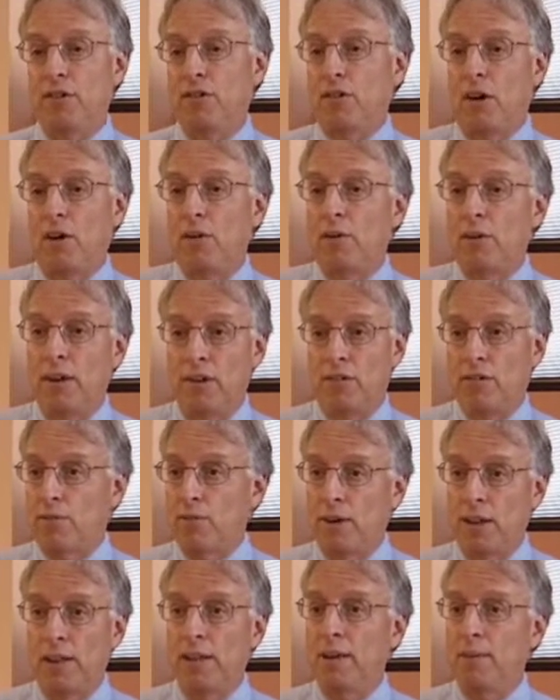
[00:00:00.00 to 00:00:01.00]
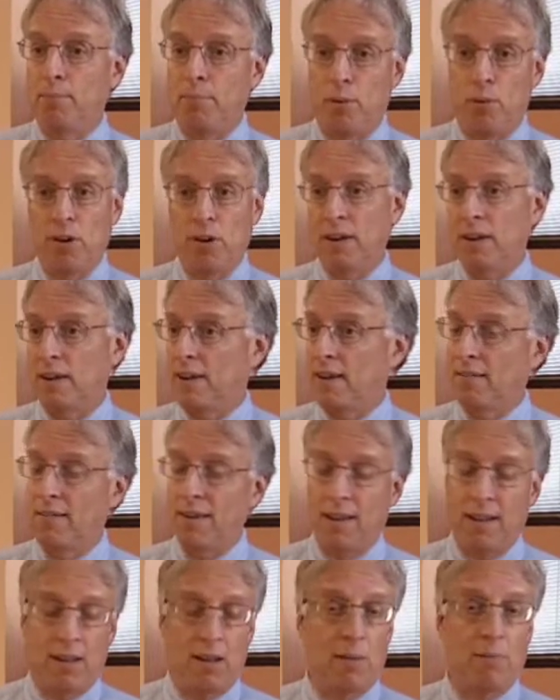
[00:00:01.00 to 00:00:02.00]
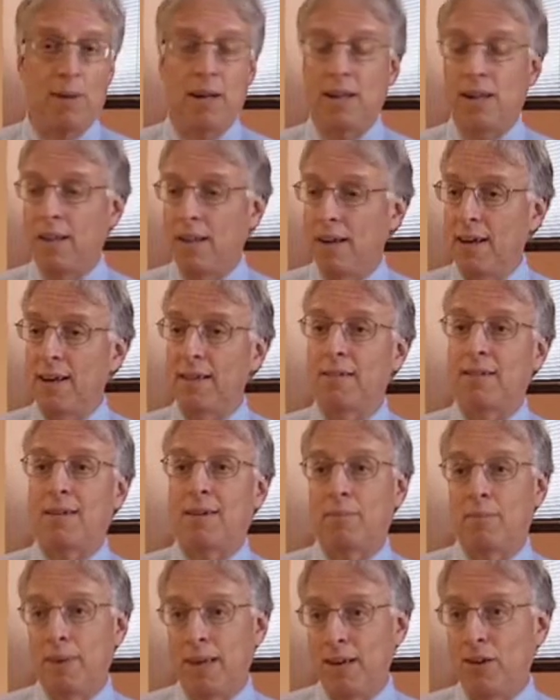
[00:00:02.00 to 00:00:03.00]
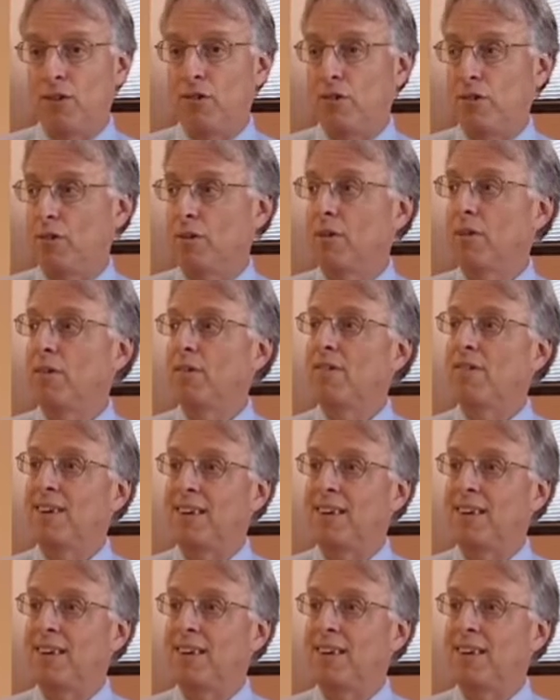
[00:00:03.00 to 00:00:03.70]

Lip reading: So it's really important, and I tell all my clients to make sure